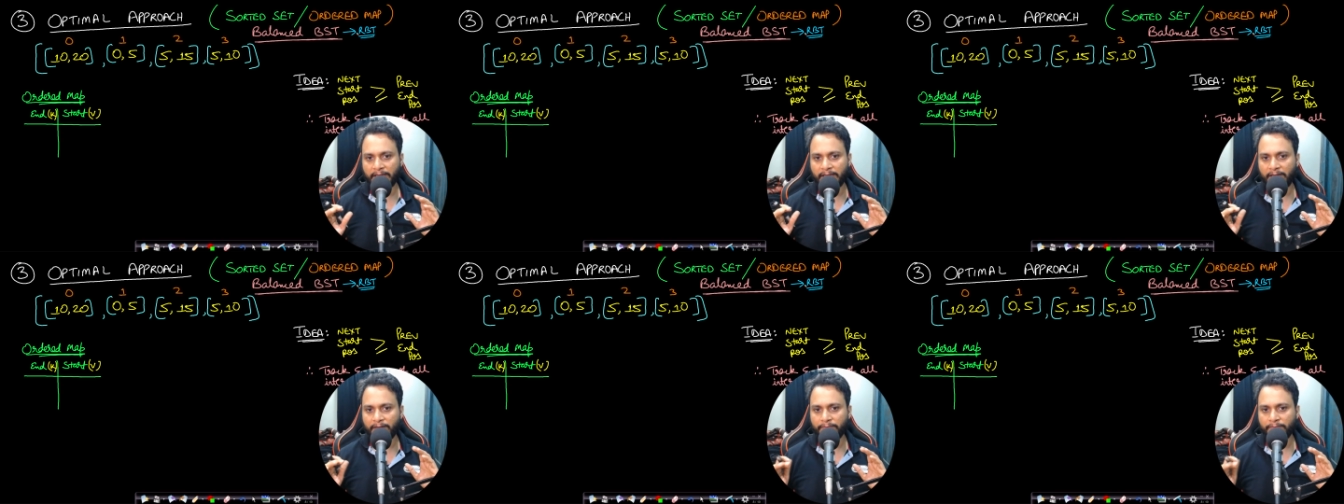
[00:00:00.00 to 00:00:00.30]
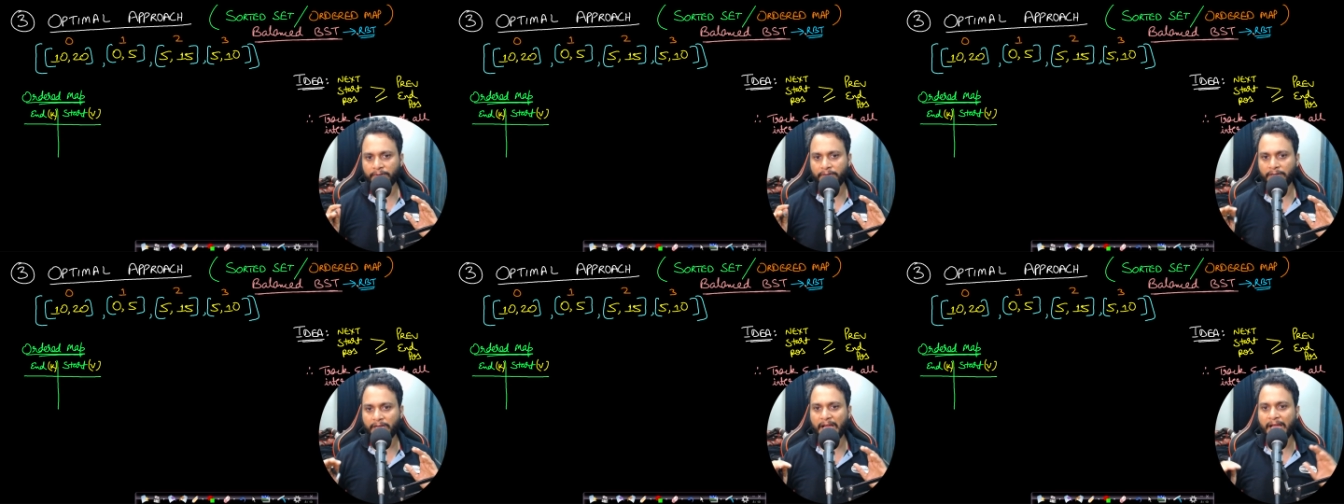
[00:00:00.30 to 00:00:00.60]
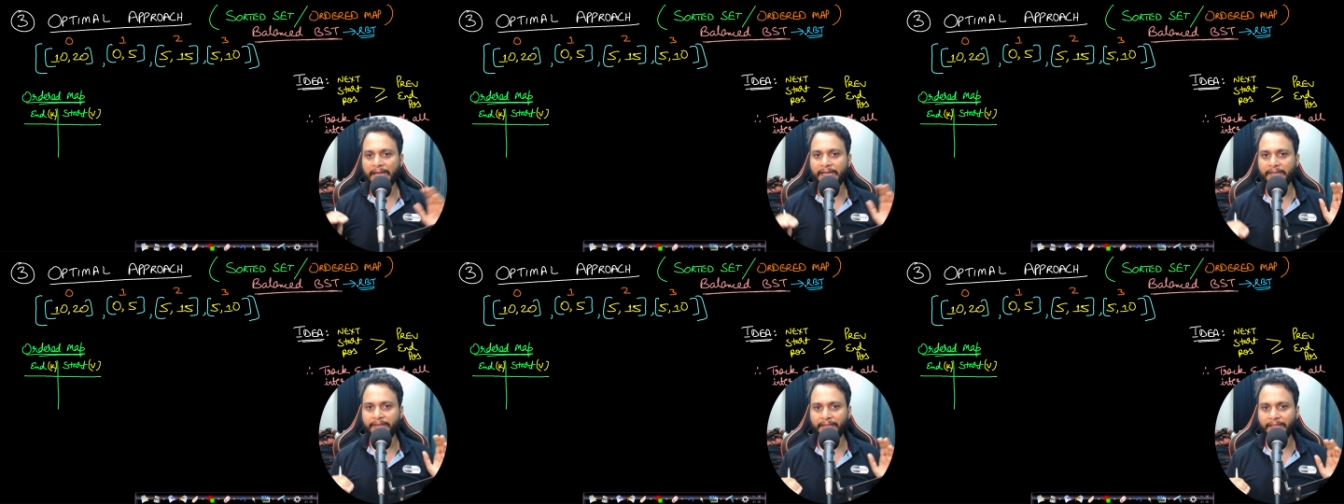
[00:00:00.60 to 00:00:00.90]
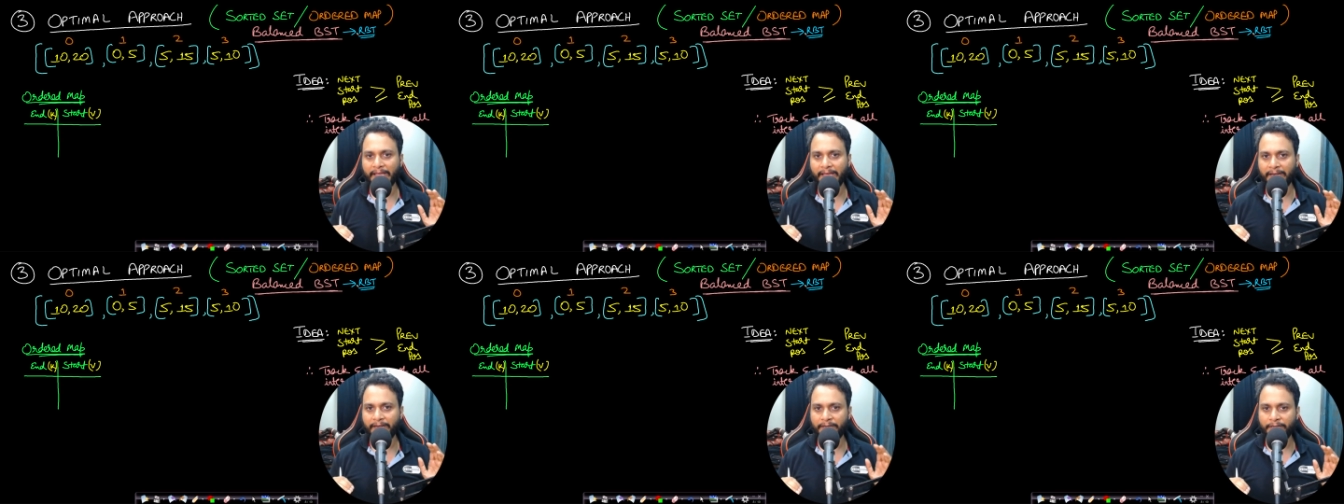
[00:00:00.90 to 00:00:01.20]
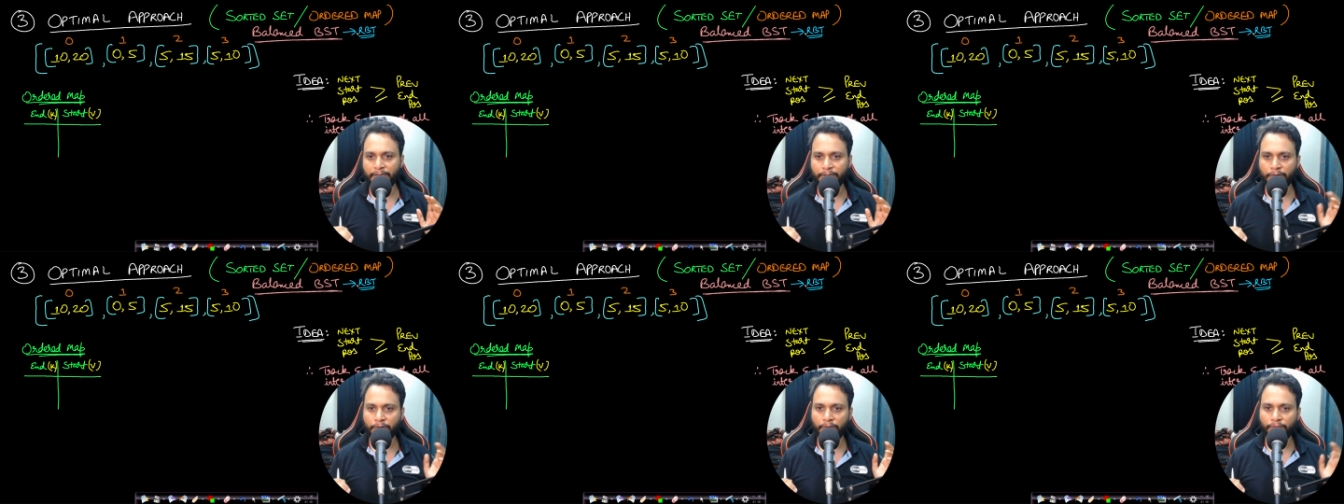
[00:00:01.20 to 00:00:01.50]
have a height
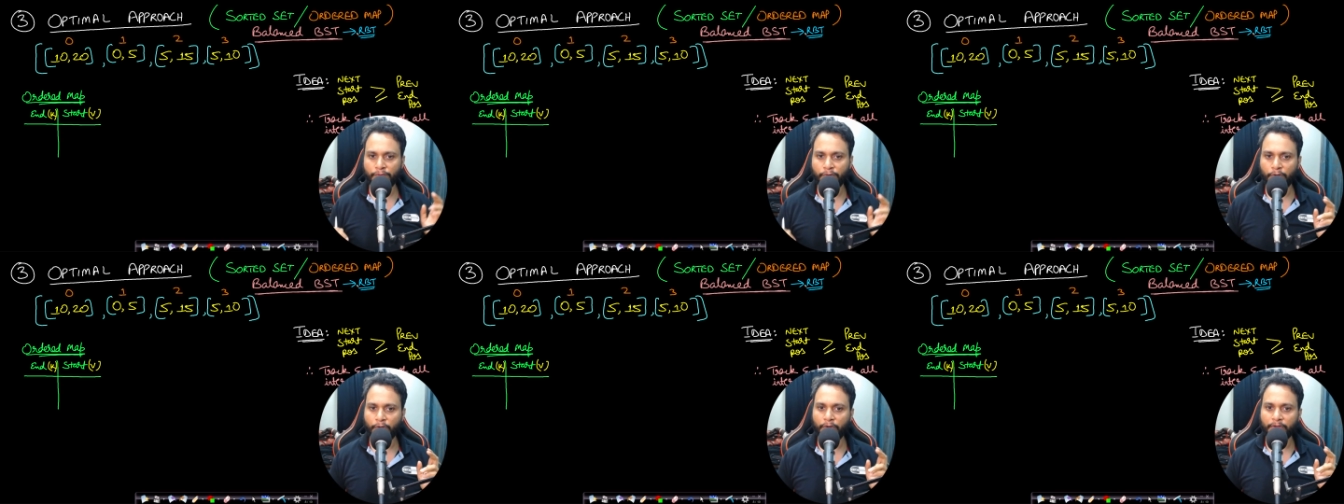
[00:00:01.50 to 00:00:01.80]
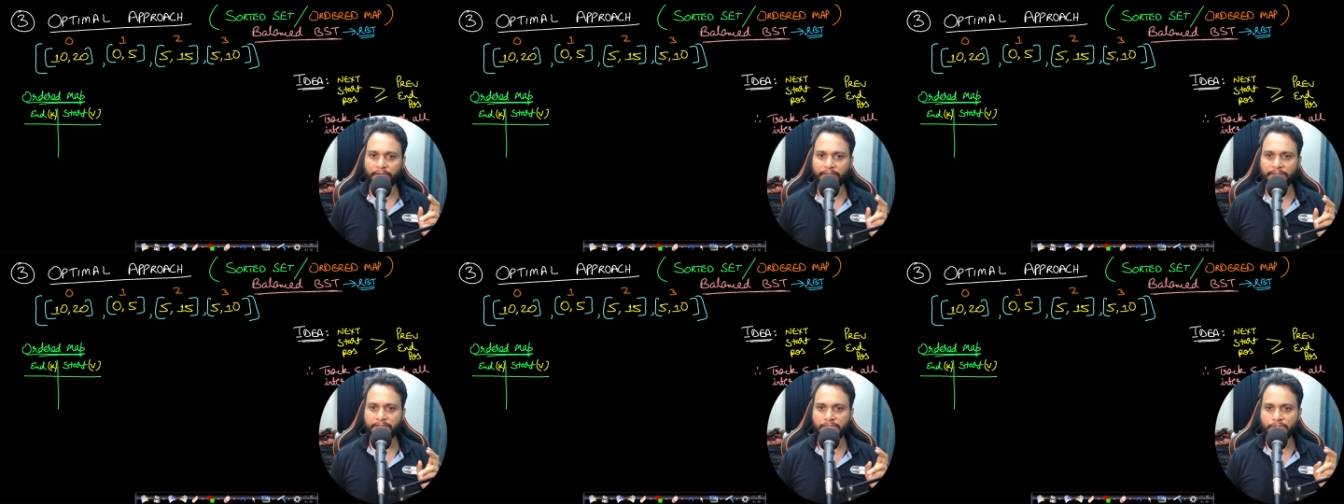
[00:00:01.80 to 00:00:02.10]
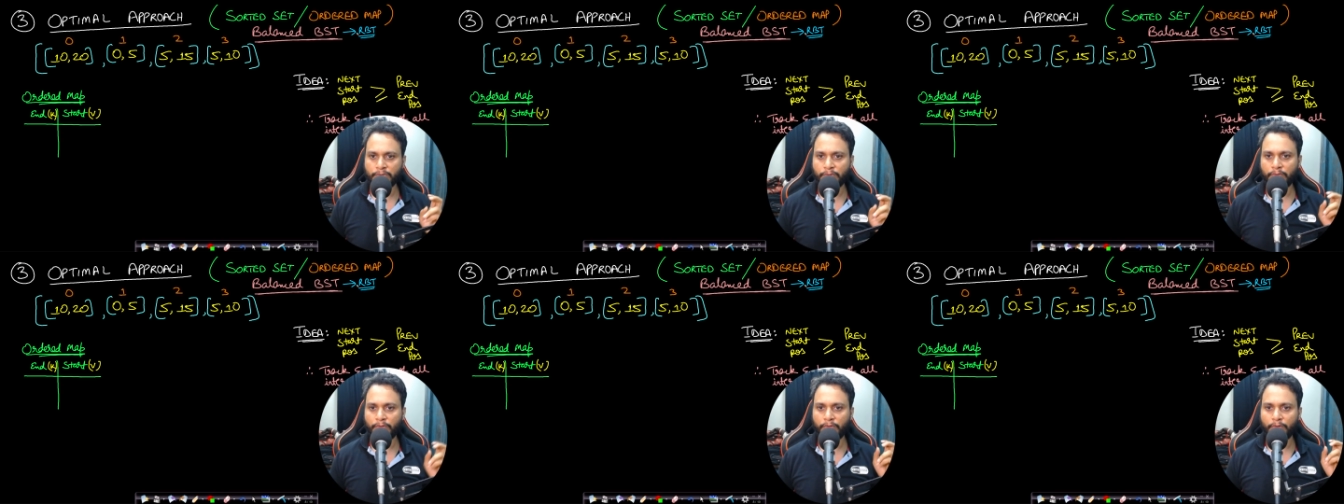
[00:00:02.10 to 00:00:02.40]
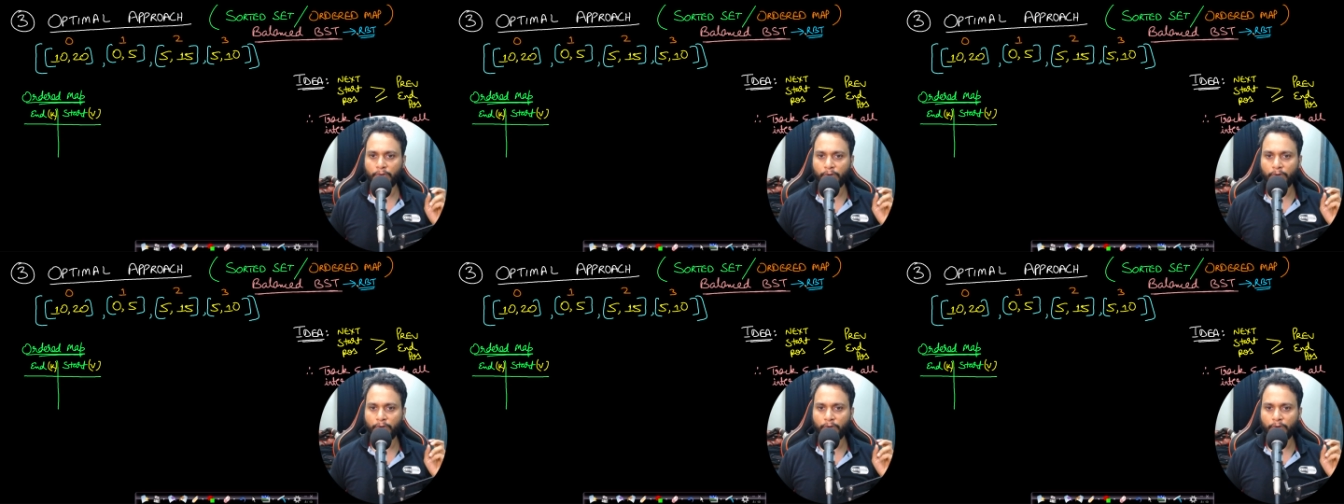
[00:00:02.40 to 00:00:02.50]
guarantee of log n so